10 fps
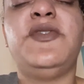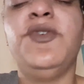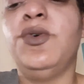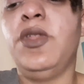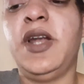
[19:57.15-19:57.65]

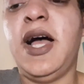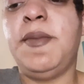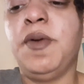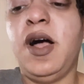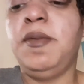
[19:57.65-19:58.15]
full or
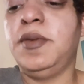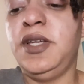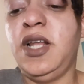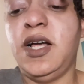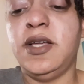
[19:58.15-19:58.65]
not.
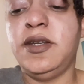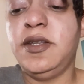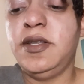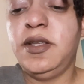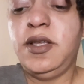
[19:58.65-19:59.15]
Probably not.
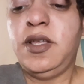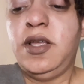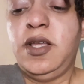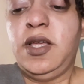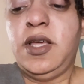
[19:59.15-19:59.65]

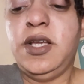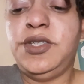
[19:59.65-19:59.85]
And